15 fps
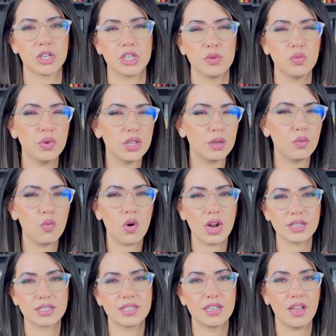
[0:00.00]
she really
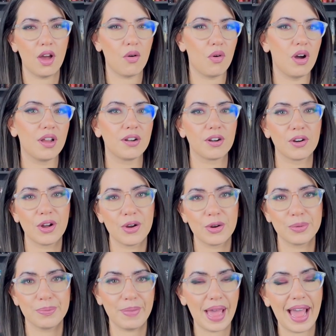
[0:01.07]
wants to go on her
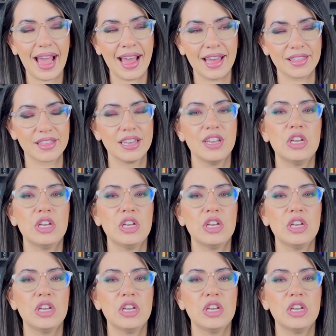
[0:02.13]
own path.